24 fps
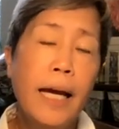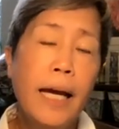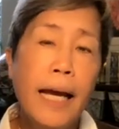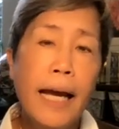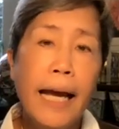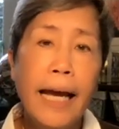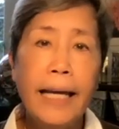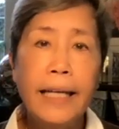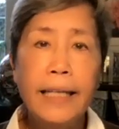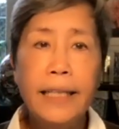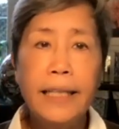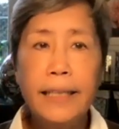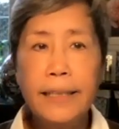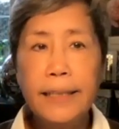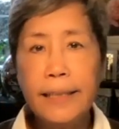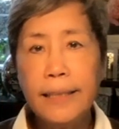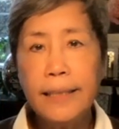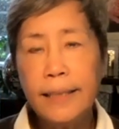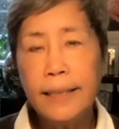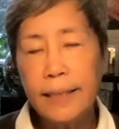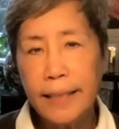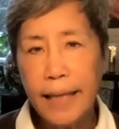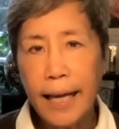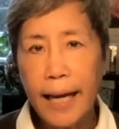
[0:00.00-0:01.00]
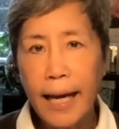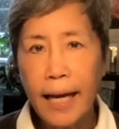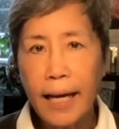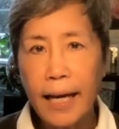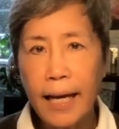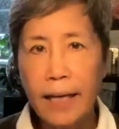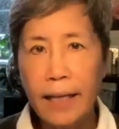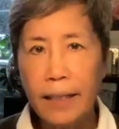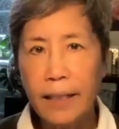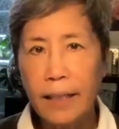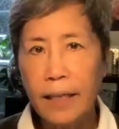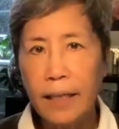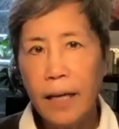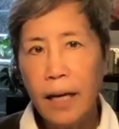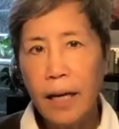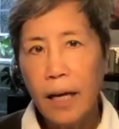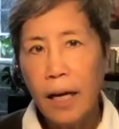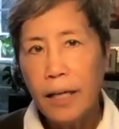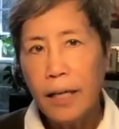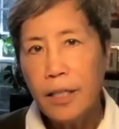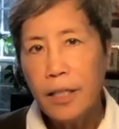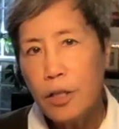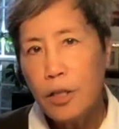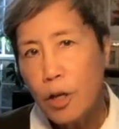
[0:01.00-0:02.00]
And instead,
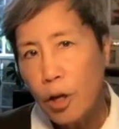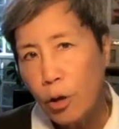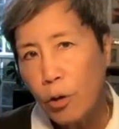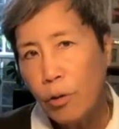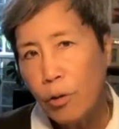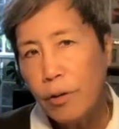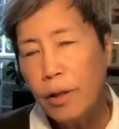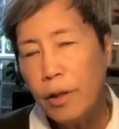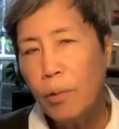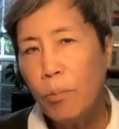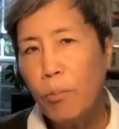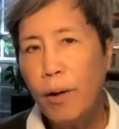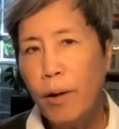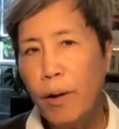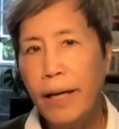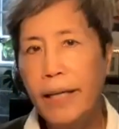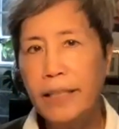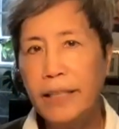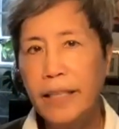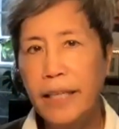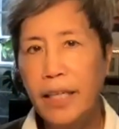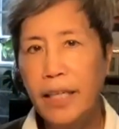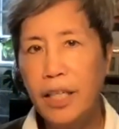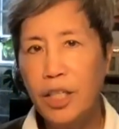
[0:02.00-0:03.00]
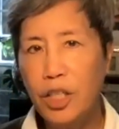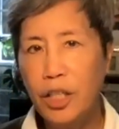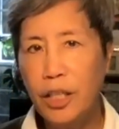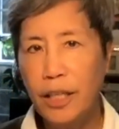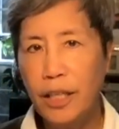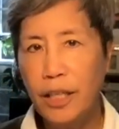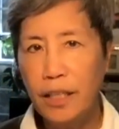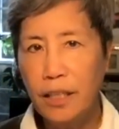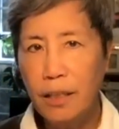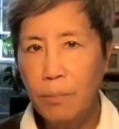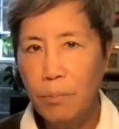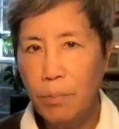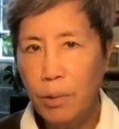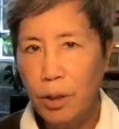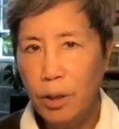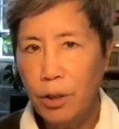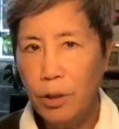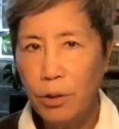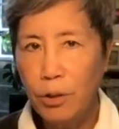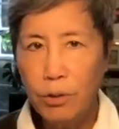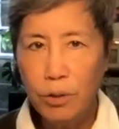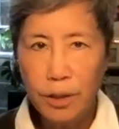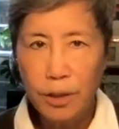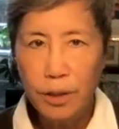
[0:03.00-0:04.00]
know that Wise Agent can be
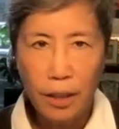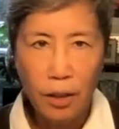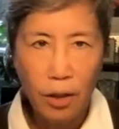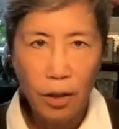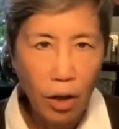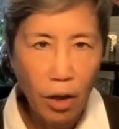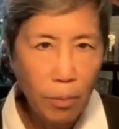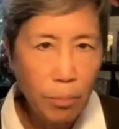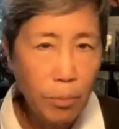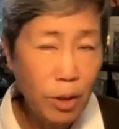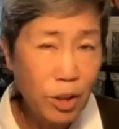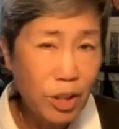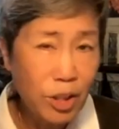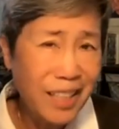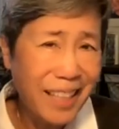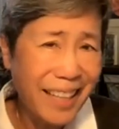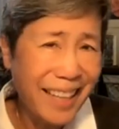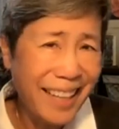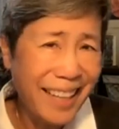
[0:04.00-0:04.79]
used in almost